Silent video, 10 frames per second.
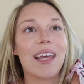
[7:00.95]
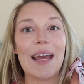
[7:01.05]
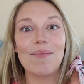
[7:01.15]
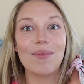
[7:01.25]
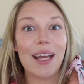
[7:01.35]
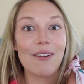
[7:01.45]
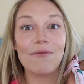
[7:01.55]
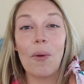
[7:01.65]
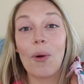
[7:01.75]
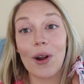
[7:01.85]
came like
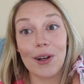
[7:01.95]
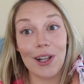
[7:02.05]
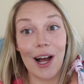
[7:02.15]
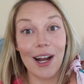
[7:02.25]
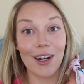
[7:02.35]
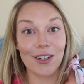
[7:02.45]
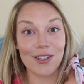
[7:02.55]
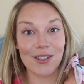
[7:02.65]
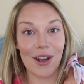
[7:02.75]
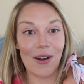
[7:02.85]
4 o'clock or
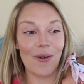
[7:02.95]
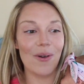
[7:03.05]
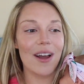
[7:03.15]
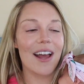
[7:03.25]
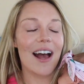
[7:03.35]
so,